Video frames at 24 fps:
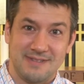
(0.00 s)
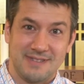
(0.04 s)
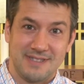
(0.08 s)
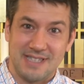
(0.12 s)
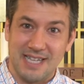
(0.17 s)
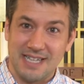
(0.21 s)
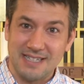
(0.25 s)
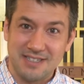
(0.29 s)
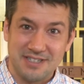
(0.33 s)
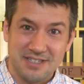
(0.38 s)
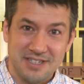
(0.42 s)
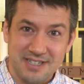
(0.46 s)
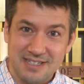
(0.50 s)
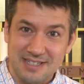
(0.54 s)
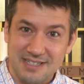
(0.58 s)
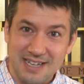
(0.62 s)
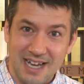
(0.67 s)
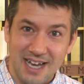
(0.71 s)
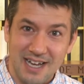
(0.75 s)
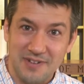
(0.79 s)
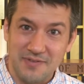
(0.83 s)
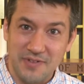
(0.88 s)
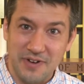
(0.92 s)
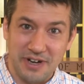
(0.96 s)
that's just
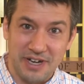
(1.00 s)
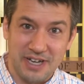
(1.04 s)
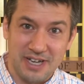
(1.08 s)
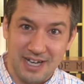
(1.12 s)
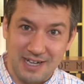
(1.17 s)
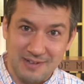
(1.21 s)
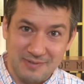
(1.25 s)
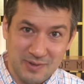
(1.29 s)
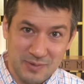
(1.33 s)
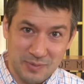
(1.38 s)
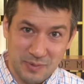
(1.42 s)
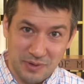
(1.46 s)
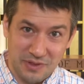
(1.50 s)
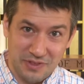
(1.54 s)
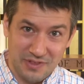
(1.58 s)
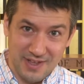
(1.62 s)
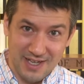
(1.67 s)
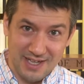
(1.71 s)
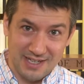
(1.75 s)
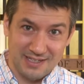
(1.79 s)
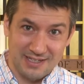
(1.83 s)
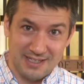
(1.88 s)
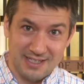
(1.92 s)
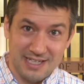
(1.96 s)
not a very comfortable
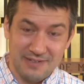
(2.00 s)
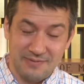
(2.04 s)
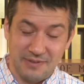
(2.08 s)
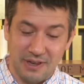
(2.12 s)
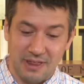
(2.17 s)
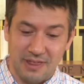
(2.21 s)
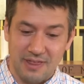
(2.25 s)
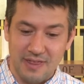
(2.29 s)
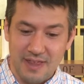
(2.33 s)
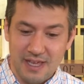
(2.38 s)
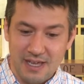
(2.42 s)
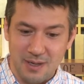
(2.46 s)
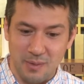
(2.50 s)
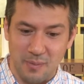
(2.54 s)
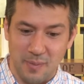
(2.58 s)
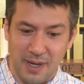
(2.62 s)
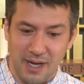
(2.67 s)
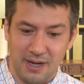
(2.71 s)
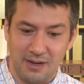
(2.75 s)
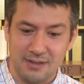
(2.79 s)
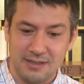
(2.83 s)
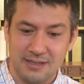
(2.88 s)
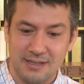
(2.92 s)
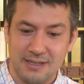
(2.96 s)
thing to even think
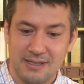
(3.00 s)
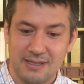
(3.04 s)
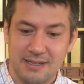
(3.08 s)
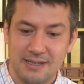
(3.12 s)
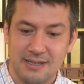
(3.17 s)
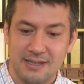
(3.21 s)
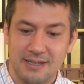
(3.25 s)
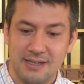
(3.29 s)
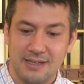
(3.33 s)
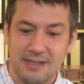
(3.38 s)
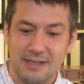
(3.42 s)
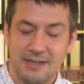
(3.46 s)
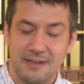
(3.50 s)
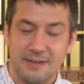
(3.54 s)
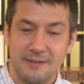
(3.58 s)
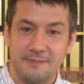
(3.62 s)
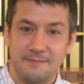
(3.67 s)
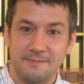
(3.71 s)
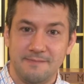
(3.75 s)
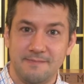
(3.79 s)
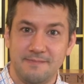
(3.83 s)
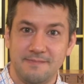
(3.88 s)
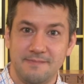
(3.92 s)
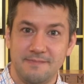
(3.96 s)
about.
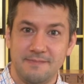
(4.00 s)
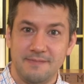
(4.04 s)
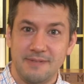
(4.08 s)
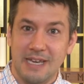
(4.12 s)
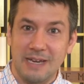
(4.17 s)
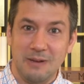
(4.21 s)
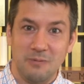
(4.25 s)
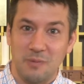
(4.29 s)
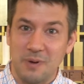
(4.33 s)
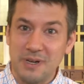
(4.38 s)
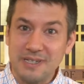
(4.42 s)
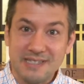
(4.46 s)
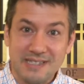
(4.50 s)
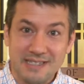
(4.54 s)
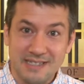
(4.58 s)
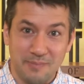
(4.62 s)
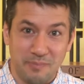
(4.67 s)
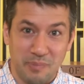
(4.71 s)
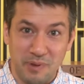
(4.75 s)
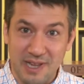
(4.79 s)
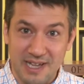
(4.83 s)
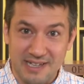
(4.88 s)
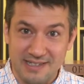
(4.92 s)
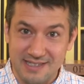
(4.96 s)
And it wasn't a
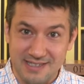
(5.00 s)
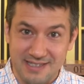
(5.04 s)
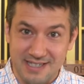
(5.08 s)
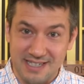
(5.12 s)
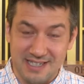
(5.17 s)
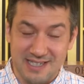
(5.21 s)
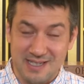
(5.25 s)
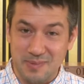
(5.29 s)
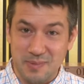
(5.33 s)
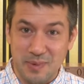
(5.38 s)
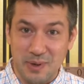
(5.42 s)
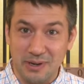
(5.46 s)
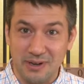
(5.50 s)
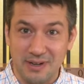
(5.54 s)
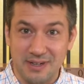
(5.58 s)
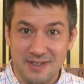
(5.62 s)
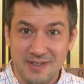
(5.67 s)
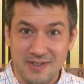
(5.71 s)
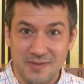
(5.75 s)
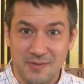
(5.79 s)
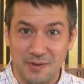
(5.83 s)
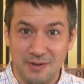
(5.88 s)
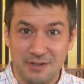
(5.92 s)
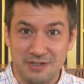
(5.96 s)
pleasant
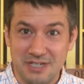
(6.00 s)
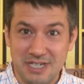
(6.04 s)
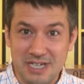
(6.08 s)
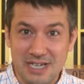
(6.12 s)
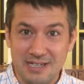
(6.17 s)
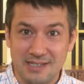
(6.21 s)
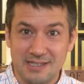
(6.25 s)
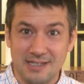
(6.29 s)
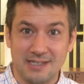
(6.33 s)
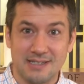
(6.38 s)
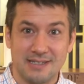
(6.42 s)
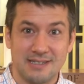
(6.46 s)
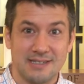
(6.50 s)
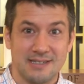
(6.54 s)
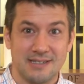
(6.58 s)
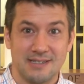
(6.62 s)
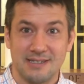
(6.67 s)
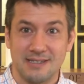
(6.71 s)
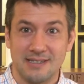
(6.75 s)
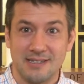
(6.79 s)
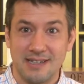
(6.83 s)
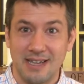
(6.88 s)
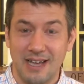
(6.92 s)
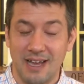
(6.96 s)
experience for Jesus
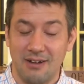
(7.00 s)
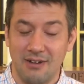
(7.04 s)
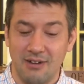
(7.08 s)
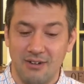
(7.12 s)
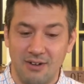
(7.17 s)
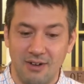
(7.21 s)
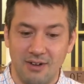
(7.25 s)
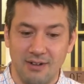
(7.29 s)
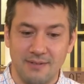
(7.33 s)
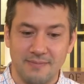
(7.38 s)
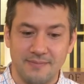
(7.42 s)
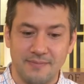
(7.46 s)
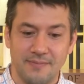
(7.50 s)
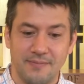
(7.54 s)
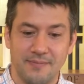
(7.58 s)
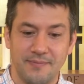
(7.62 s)
at all.